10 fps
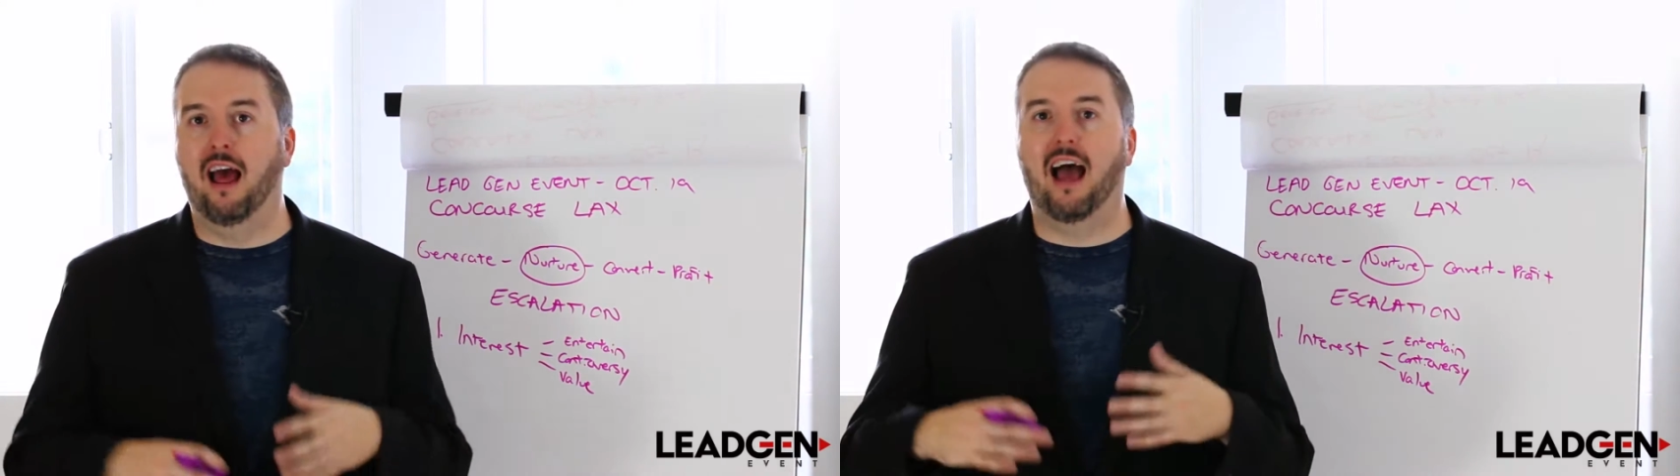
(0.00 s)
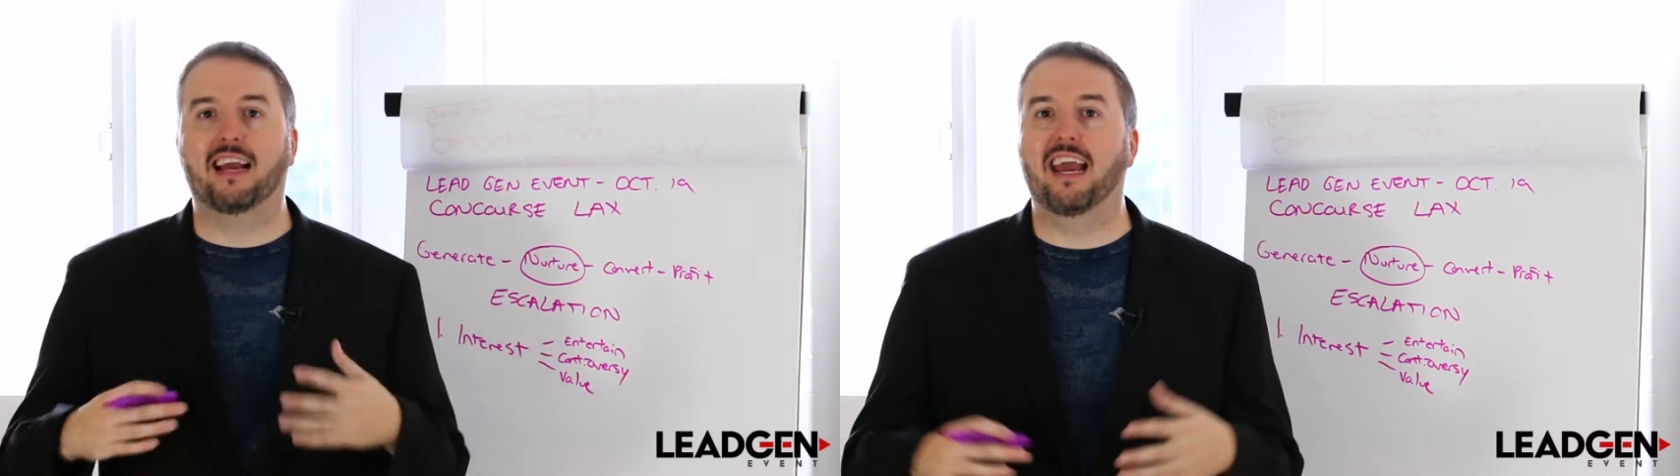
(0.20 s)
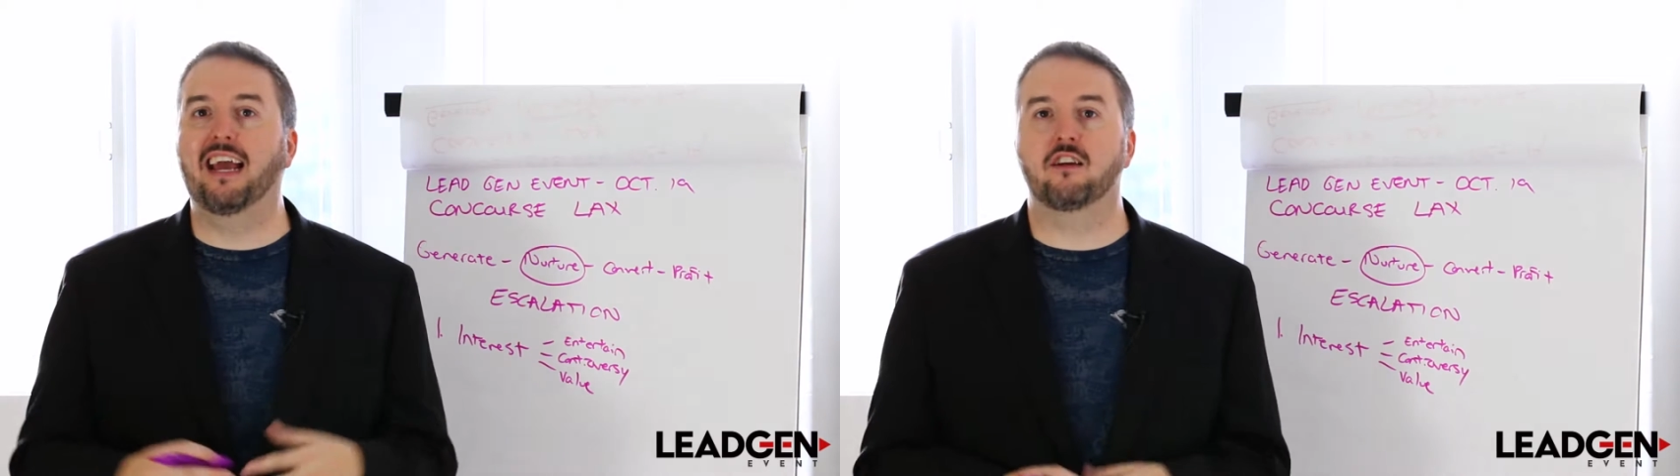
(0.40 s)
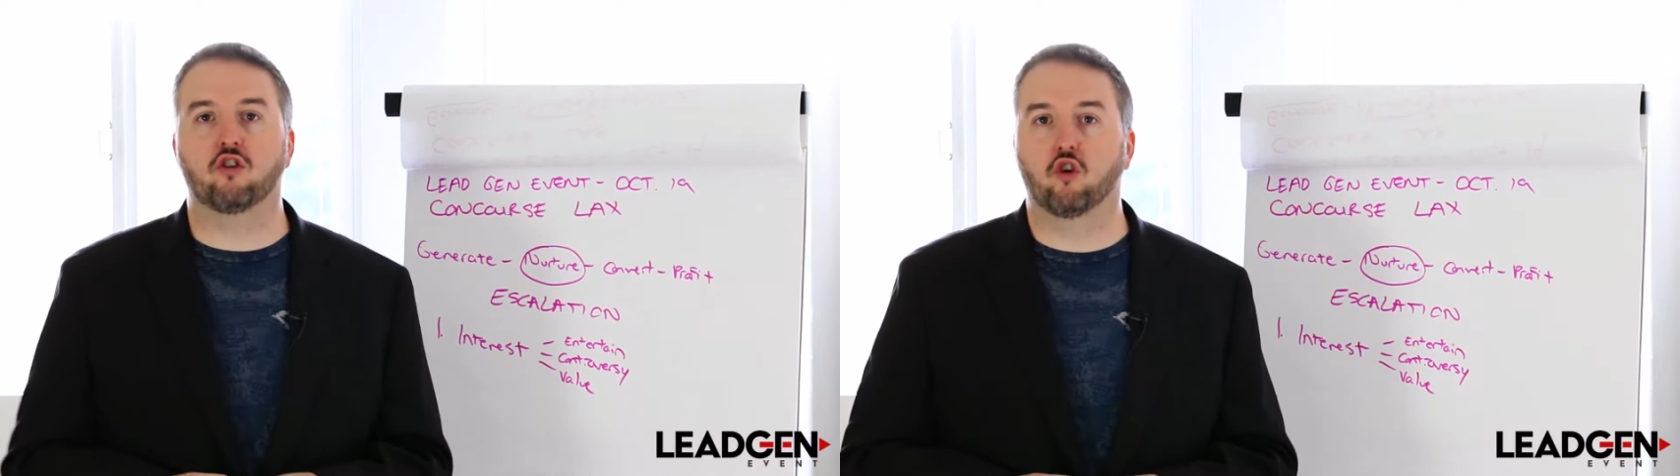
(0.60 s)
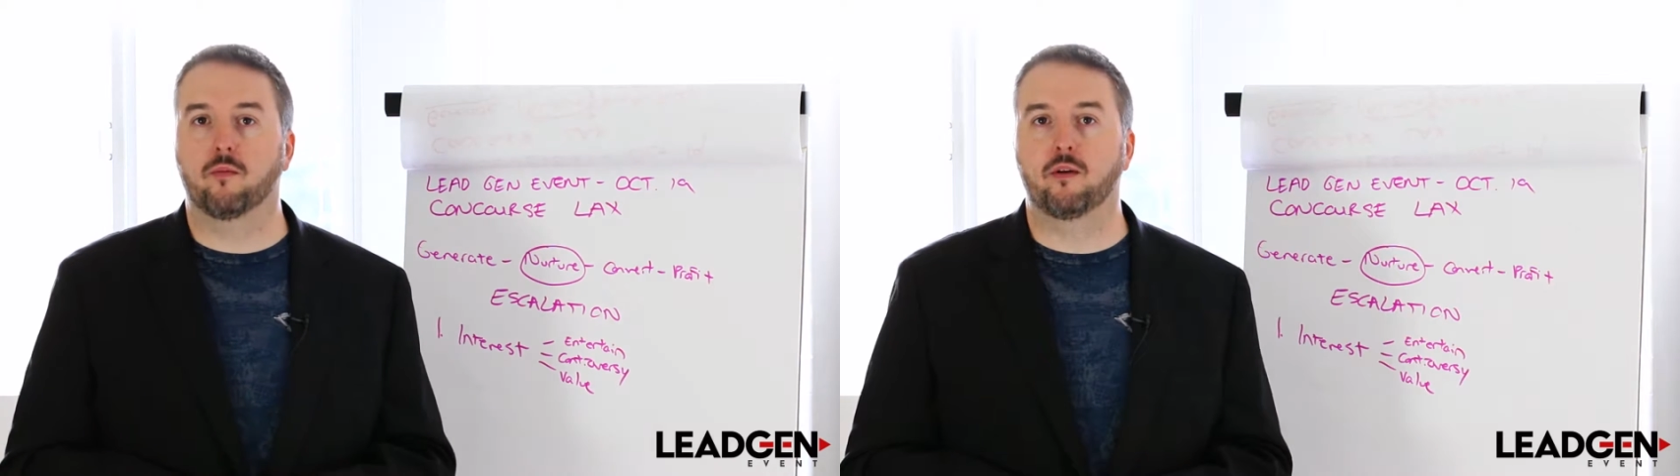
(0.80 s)
I can't
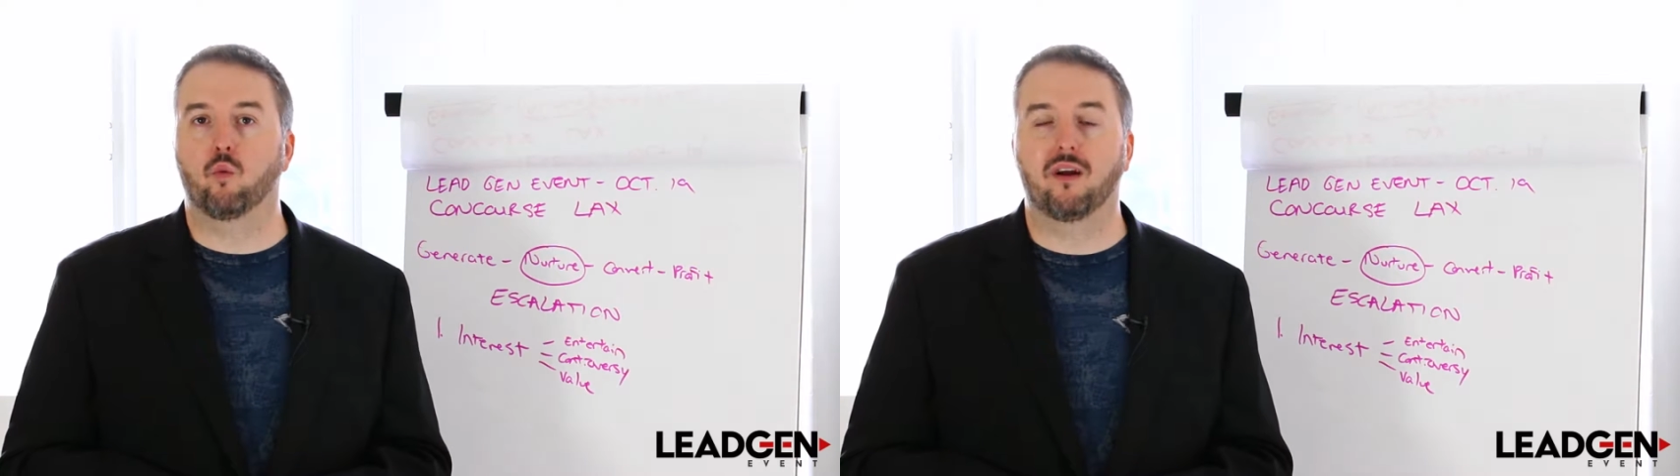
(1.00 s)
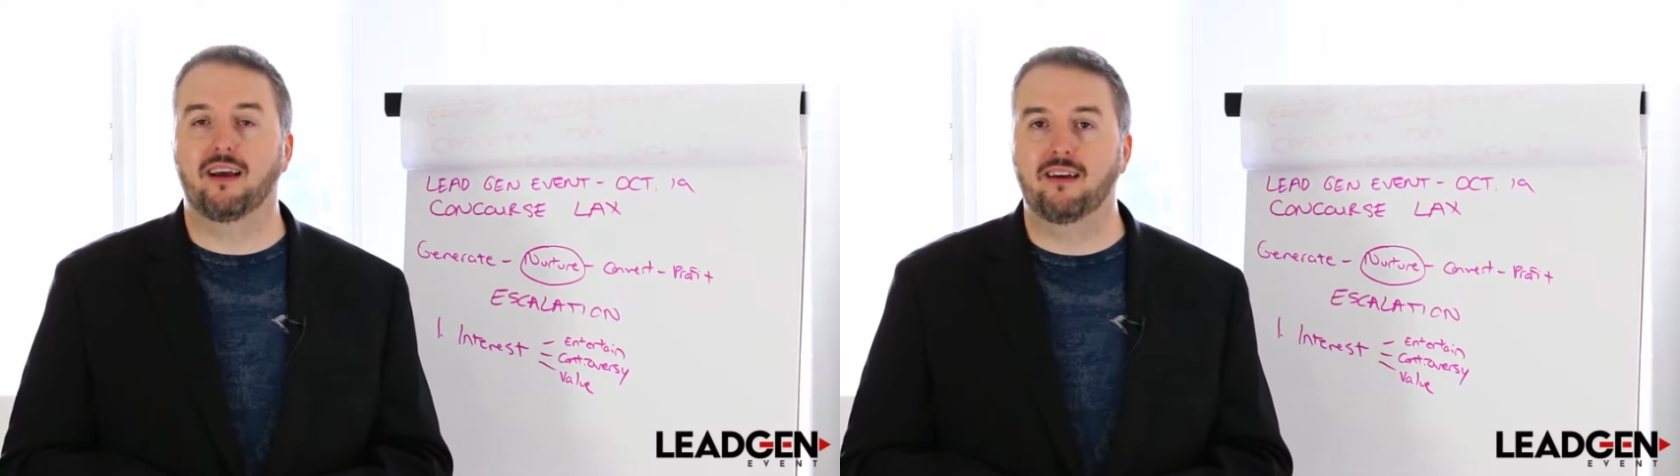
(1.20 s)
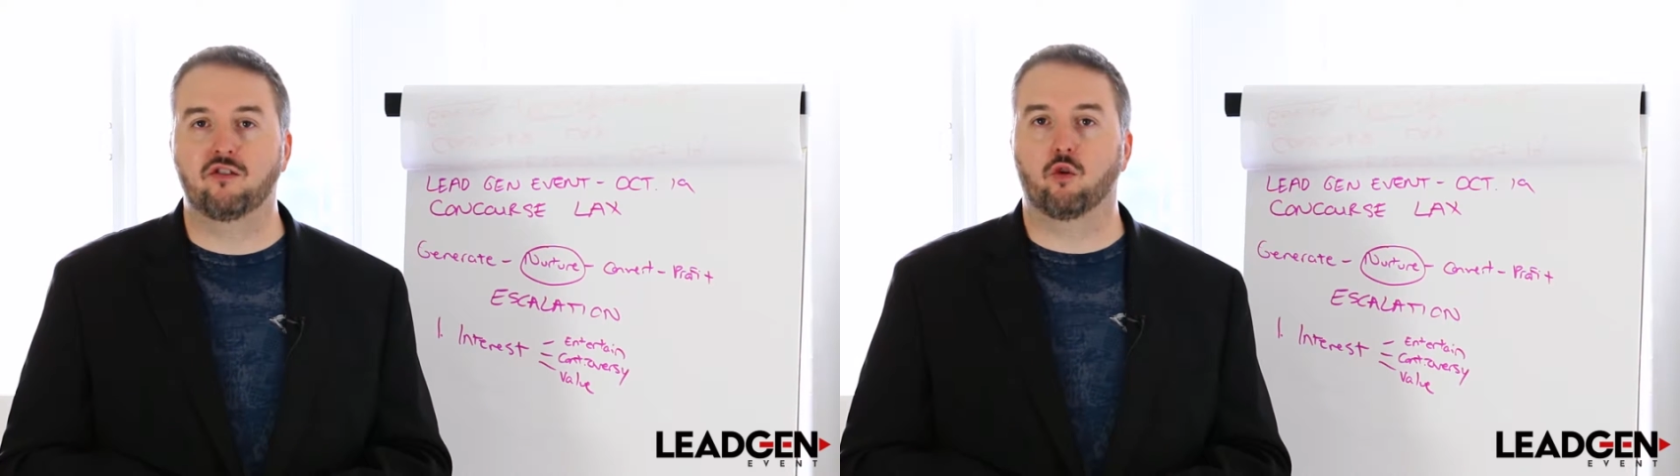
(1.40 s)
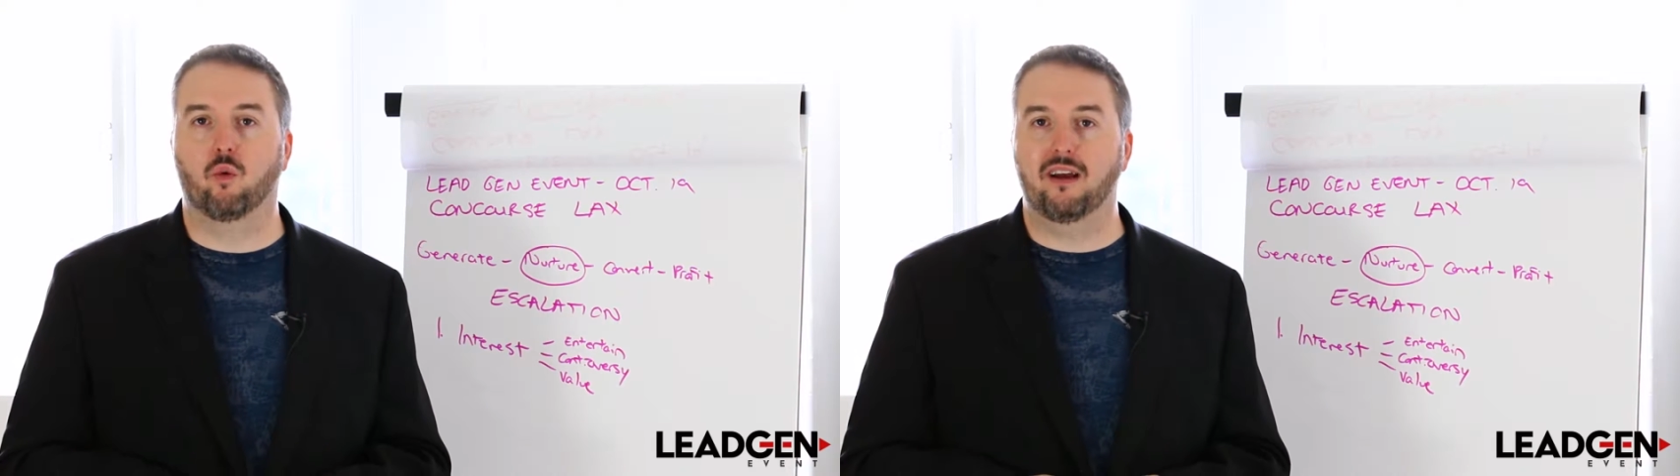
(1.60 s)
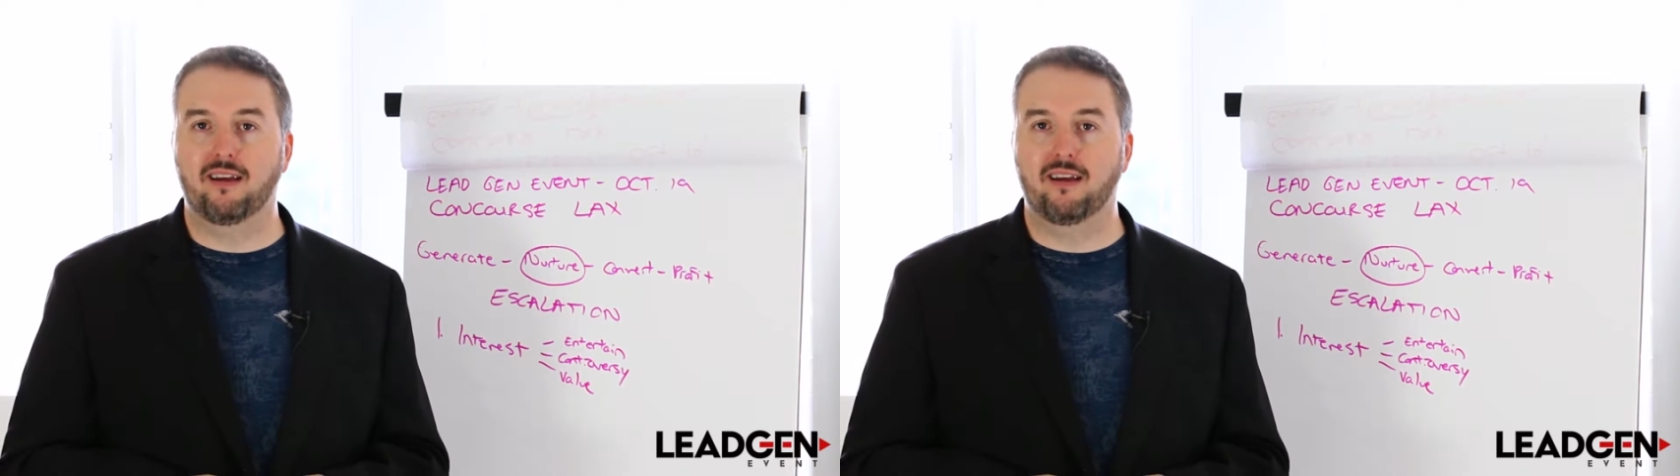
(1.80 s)
determine what is or what